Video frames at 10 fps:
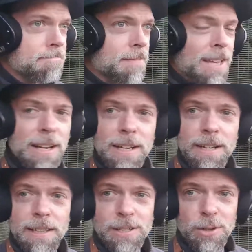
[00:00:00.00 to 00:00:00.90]
yeah,
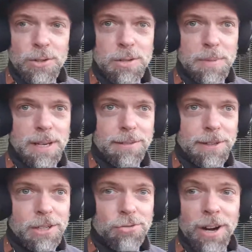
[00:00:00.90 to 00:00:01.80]
luckily there's not so many
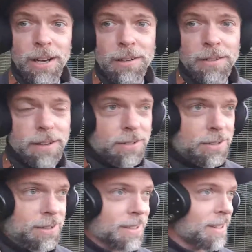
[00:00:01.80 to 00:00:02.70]
things rattling around,
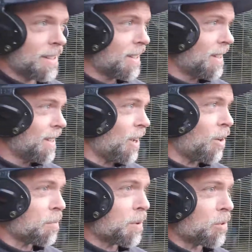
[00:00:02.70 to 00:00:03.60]

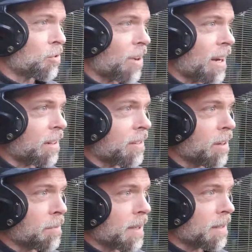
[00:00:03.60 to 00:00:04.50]
hard balls rattling
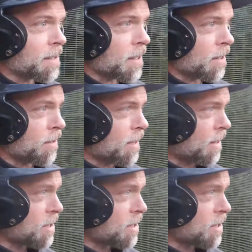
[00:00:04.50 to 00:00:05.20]
around me, so I'll